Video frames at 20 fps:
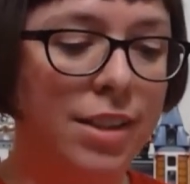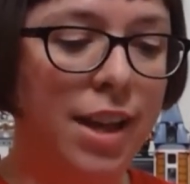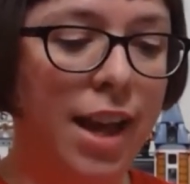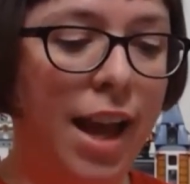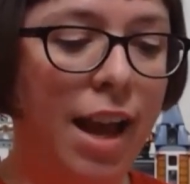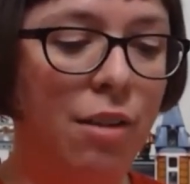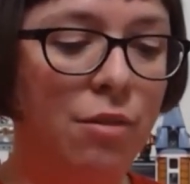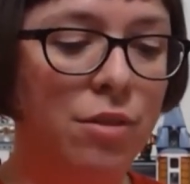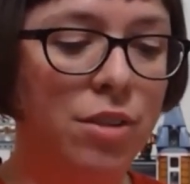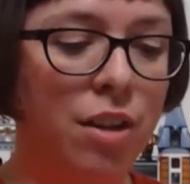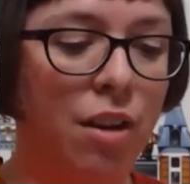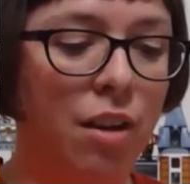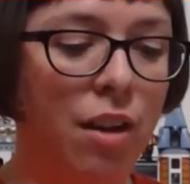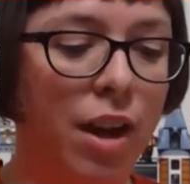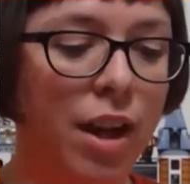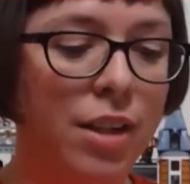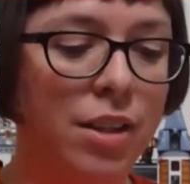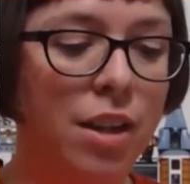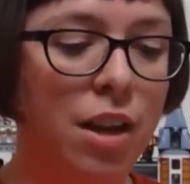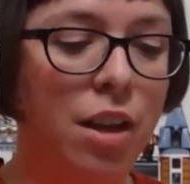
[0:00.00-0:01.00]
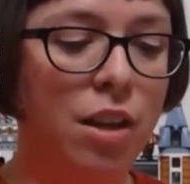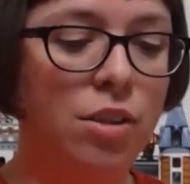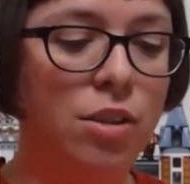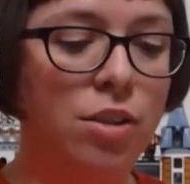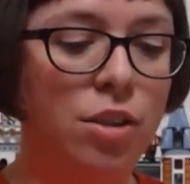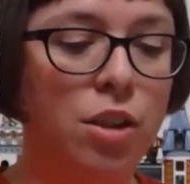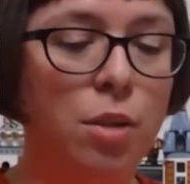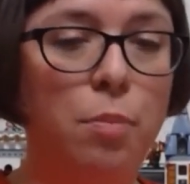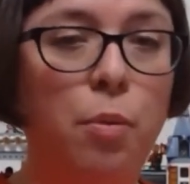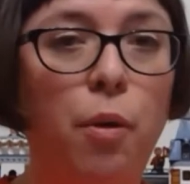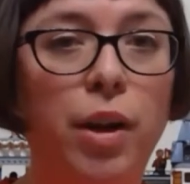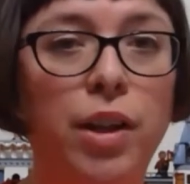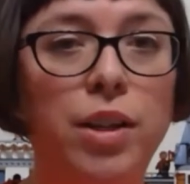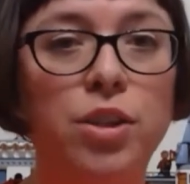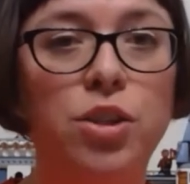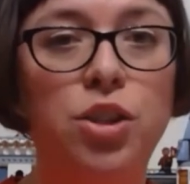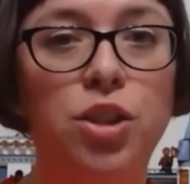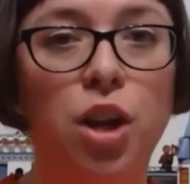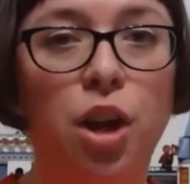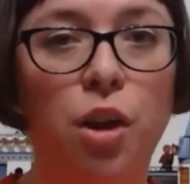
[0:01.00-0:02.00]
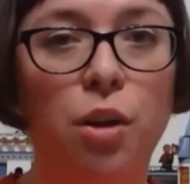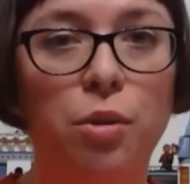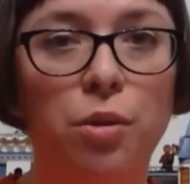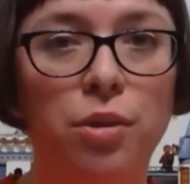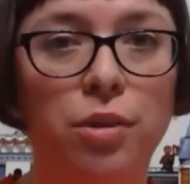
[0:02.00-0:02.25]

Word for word: outside to the point shown.